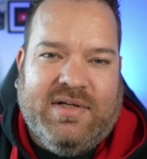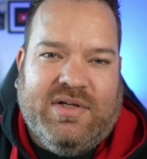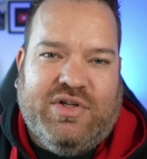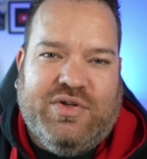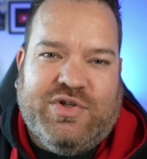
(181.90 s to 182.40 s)

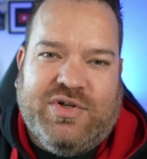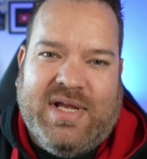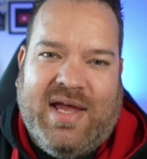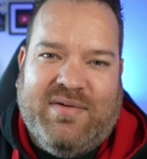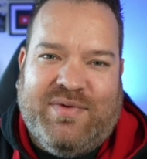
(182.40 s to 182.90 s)
you should
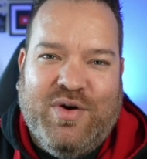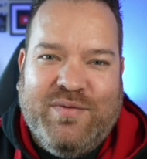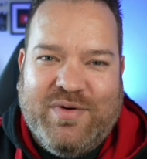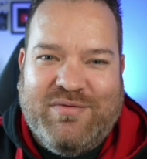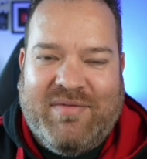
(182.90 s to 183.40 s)
have
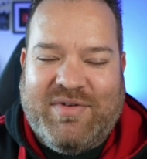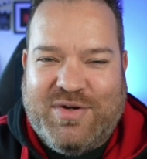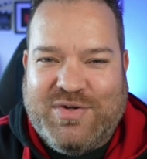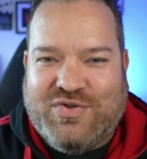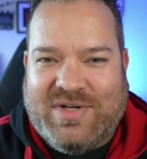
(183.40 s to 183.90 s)
other
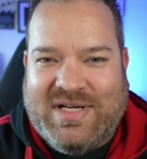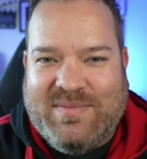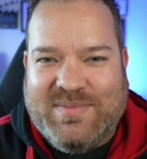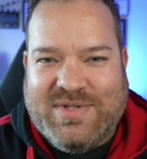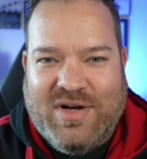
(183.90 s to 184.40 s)
revenue streams,